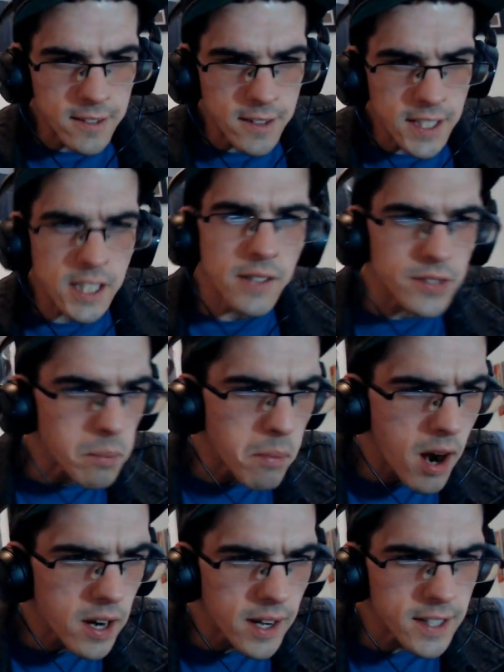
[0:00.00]
he lives in
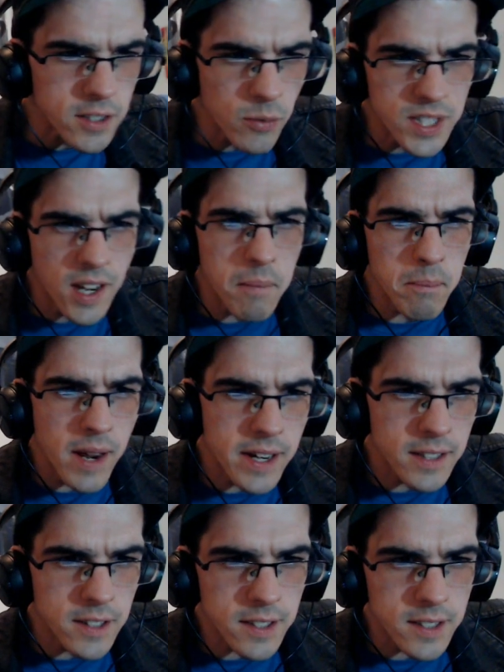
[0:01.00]
Margate, so he's got Mike
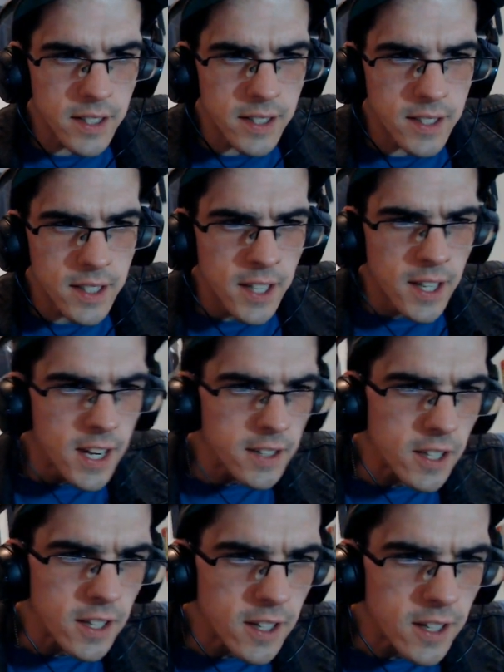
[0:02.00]
in the city, and
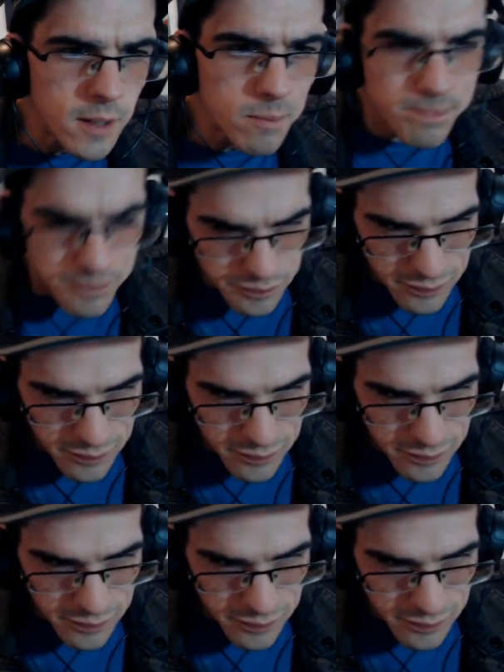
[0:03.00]
then him,